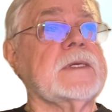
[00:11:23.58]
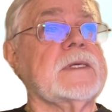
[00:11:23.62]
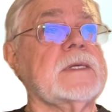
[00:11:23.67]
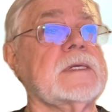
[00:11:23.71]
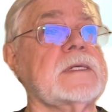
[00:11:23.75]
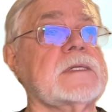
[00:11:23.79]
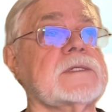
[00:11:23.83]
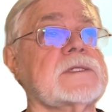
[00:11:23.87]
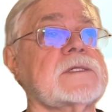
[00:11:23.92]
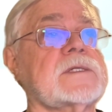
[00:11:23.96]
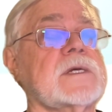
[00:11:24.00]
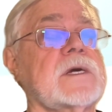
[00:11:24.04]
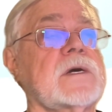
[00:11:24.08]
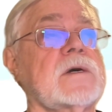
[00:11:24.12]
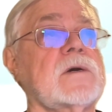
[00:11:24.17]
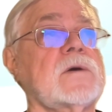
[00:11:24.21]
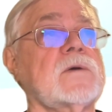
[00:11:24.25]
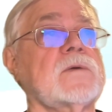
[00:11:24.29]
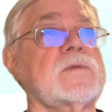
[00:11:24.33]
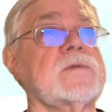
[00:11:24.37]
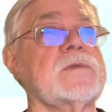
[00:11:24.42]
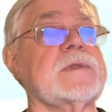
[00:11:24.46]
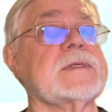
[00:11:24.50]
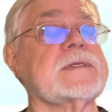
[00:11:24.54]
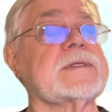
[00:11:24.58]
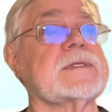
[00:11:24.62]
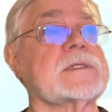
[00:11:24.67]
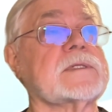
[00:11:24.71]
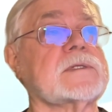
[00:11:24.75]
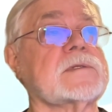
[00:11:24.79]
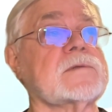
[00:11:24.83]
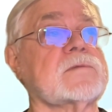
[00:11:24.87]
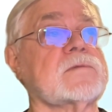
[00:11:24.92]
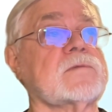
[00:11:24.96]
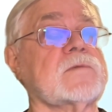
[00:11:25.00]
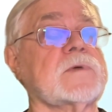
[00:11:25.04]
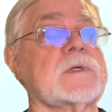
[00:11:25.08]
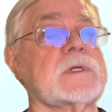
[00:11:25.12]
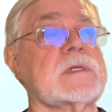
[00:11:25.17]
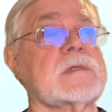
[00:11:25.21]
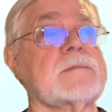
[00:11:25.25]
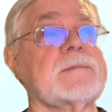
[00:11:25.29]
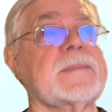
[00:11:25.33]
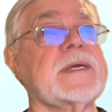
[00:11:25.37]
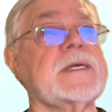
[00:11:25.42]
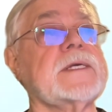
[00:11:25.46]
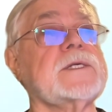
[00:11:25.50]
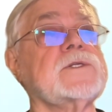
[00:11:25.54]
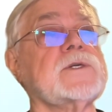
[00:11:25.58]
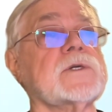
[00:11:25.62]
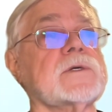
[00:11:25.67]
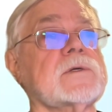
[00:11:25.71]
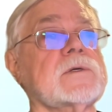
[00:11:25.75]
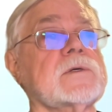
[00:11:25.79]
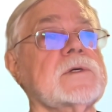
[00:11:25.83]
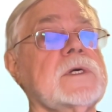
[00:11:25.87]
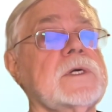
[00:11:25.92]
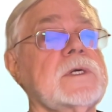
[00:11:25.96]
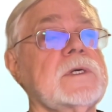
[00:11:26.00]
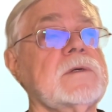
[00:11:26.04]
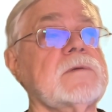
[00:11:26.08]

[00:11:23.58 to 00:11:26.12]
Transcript: So this is one of the major